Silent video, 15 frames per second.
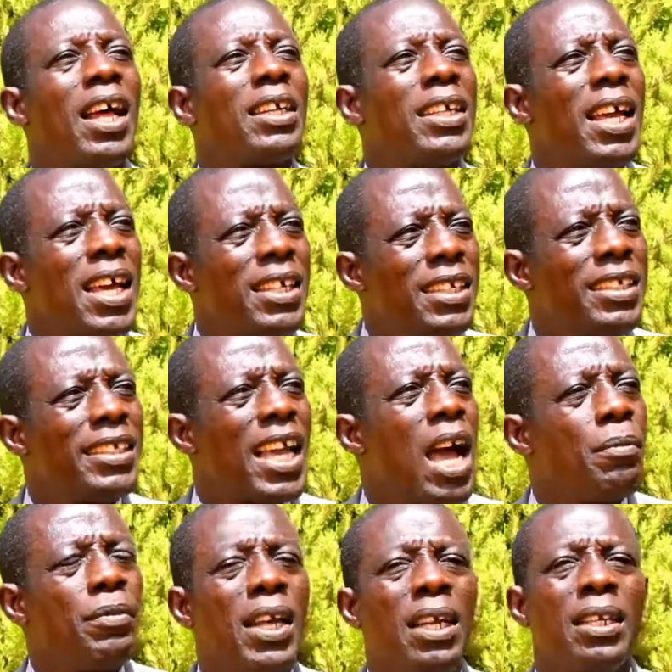And any
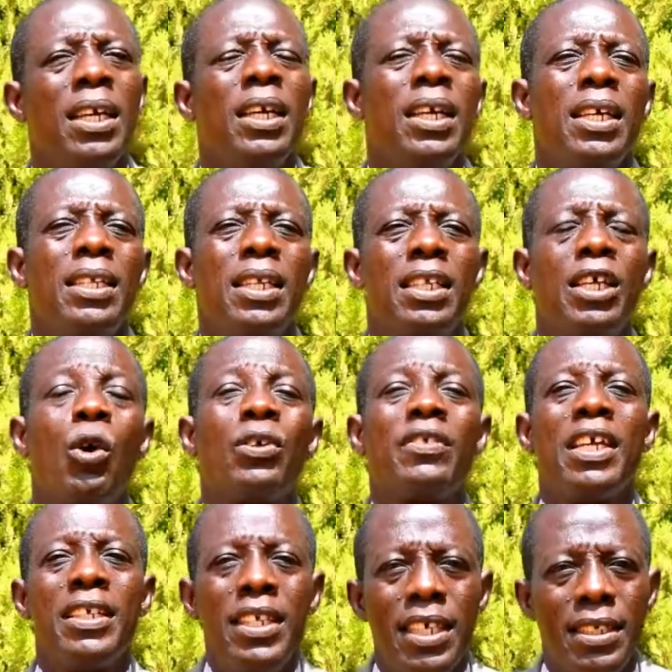time that there was
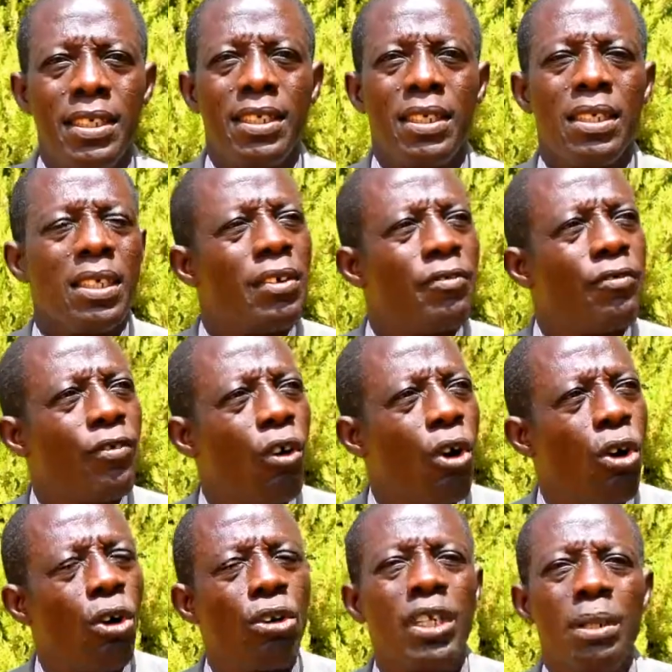a need
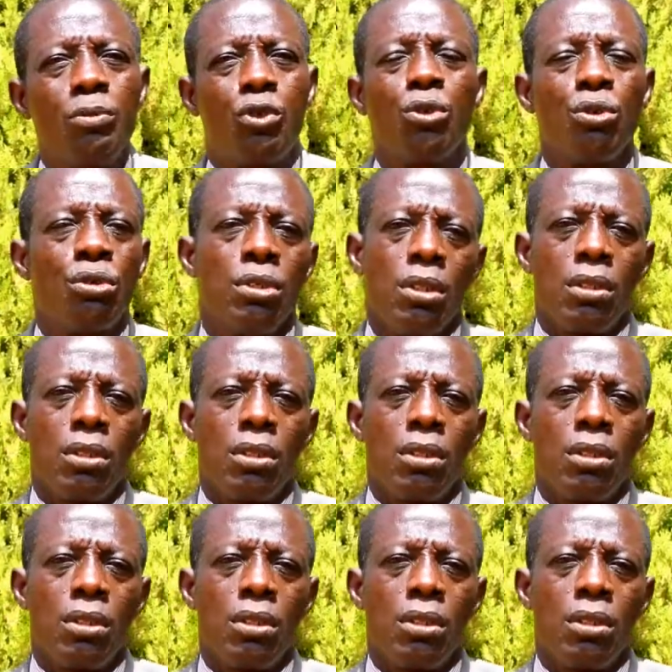for him to